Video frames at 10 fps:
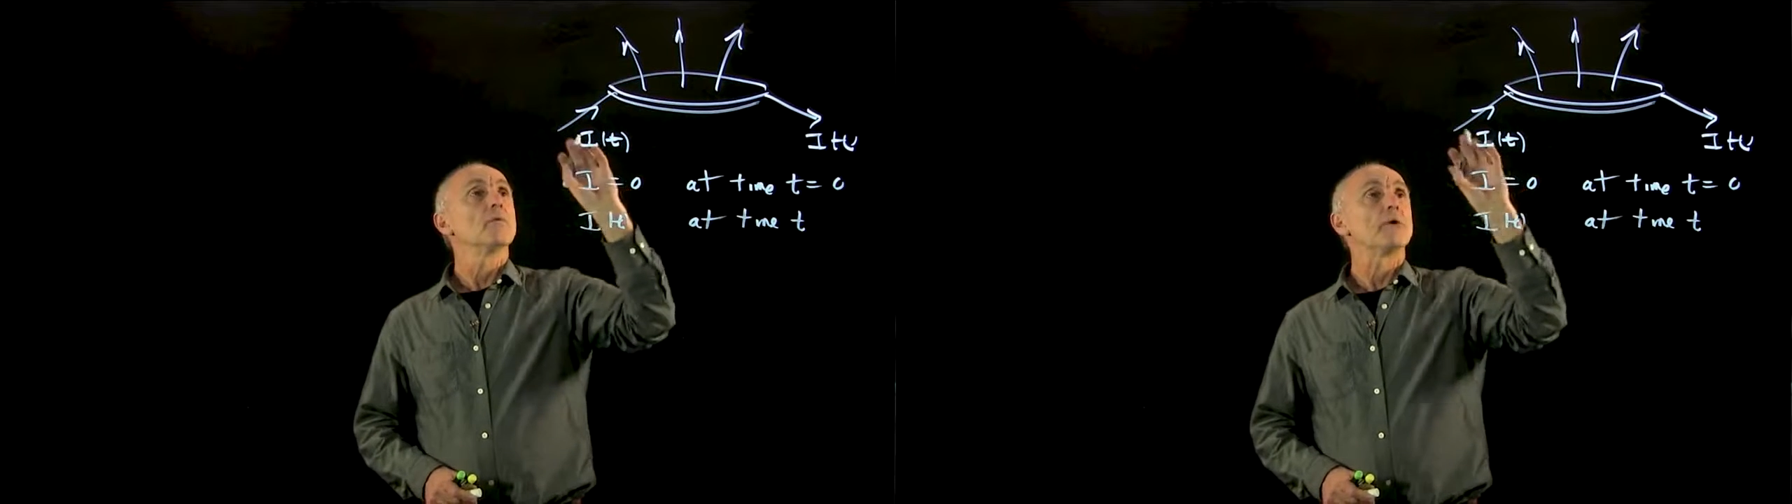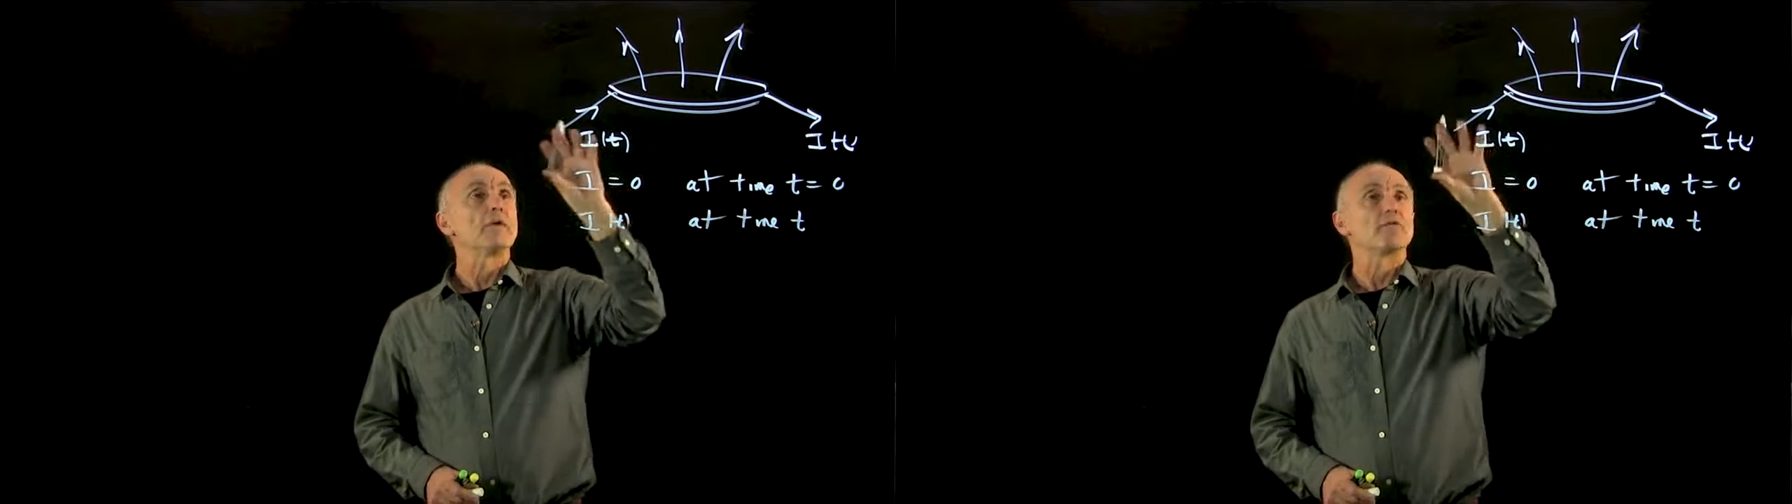
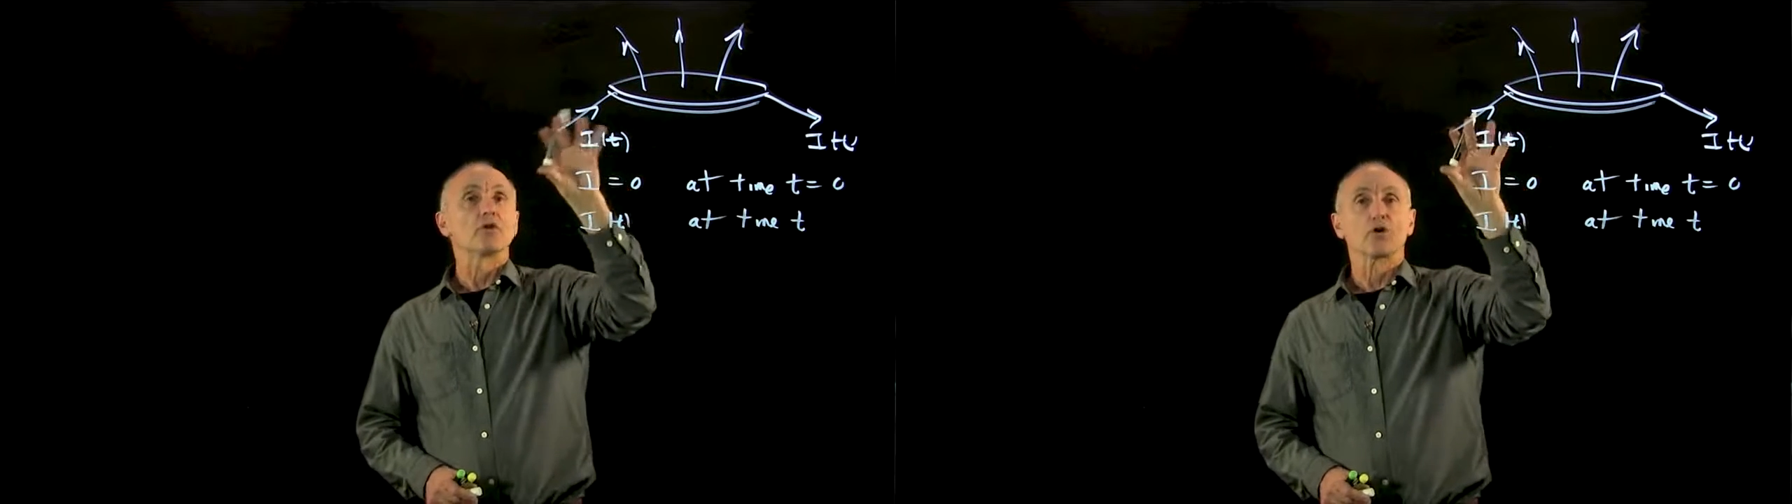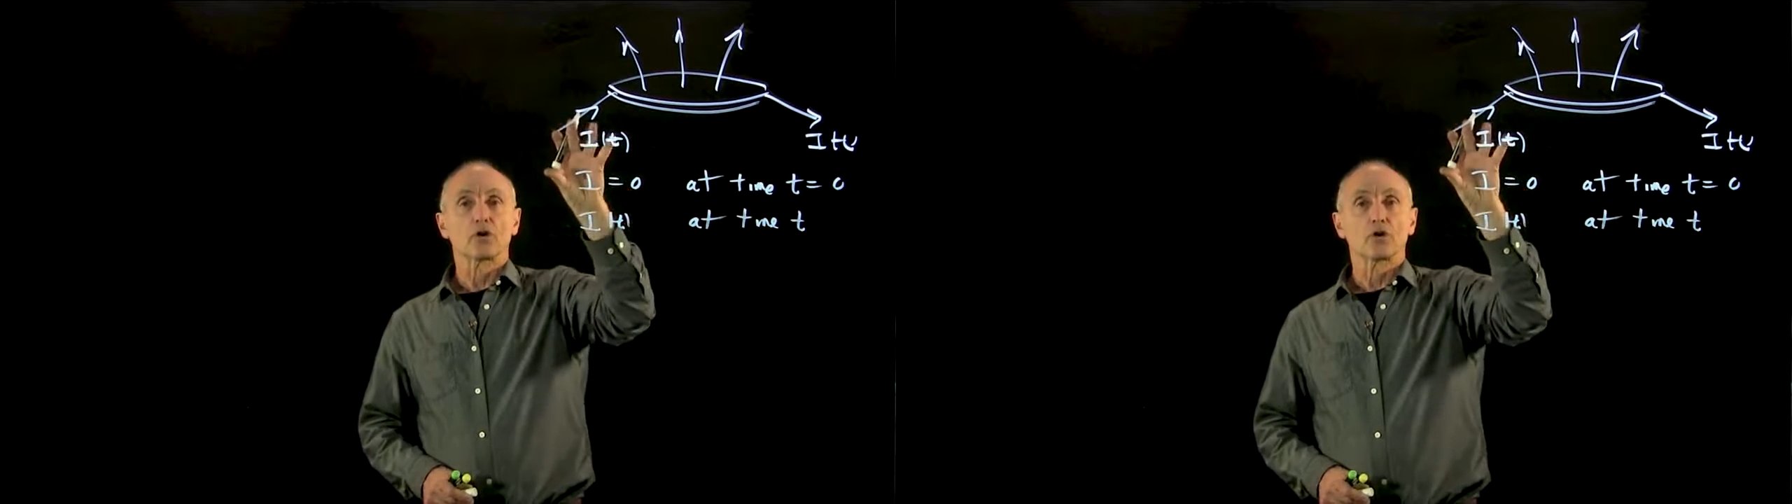whatever
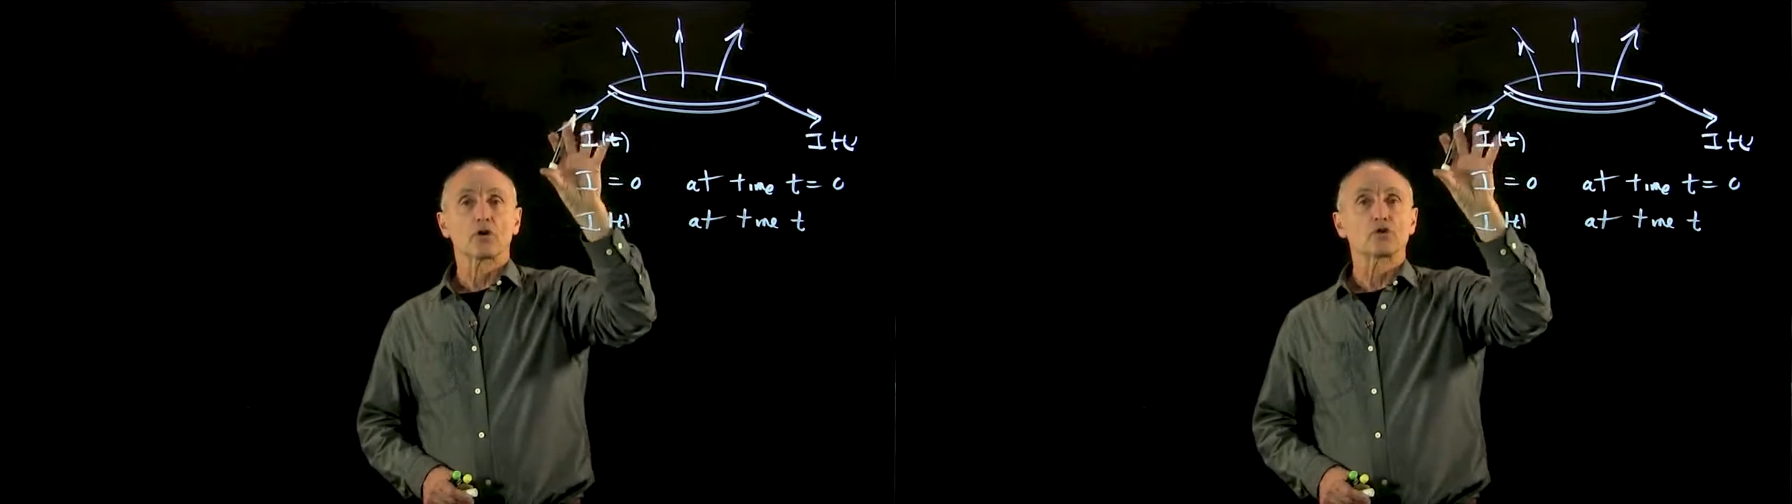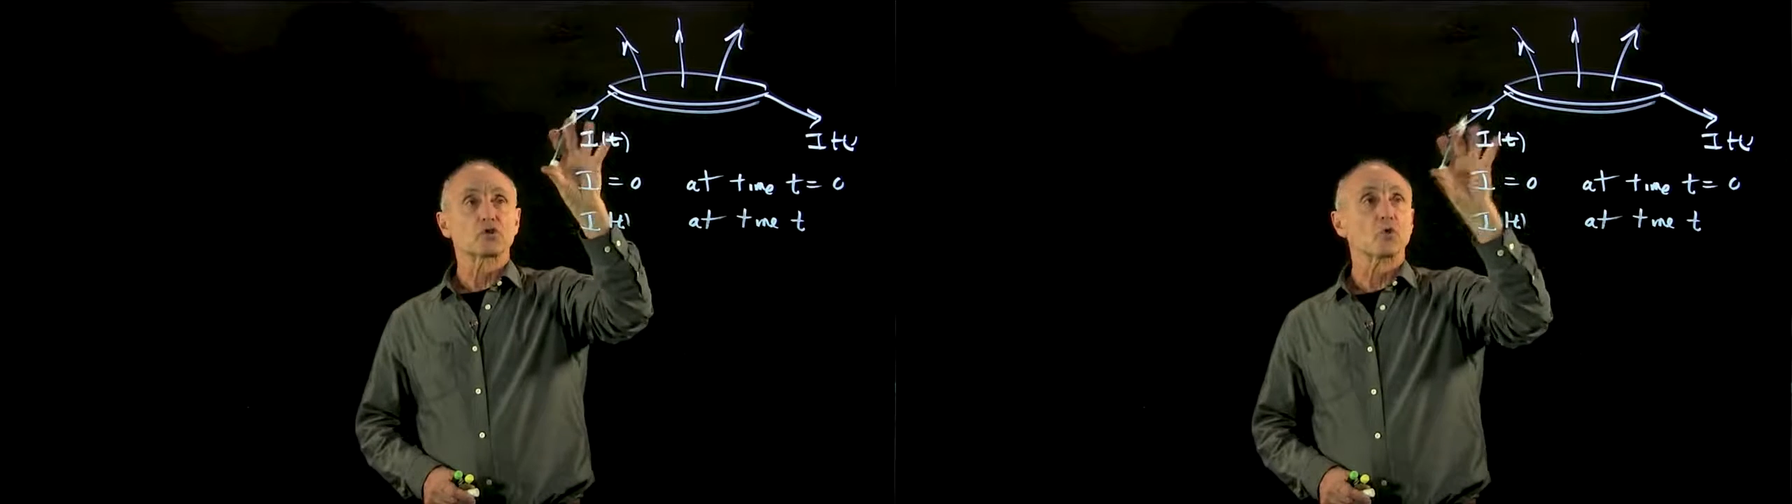the
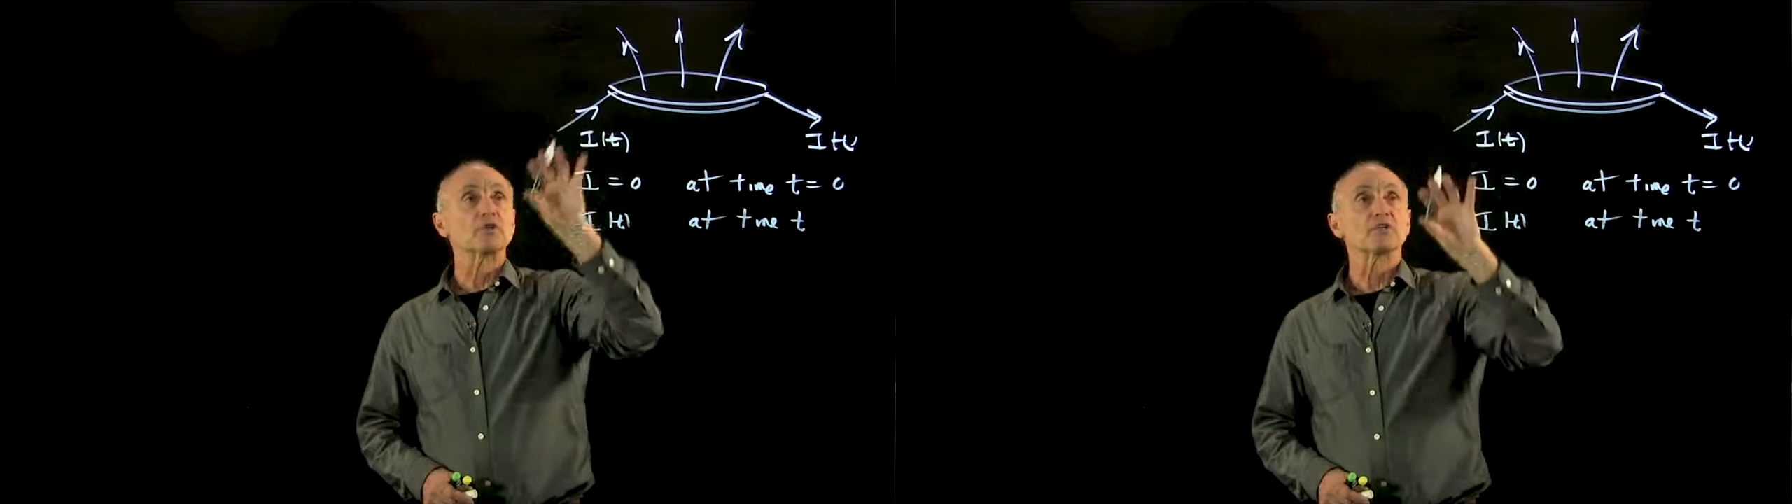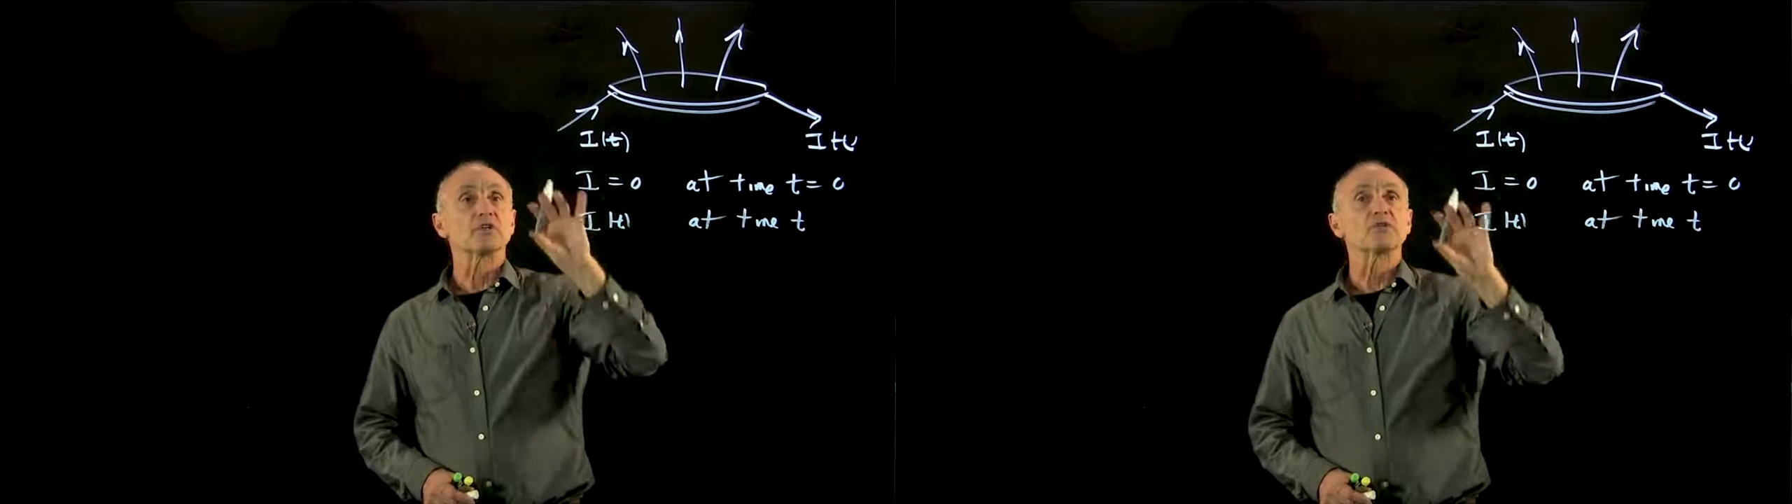source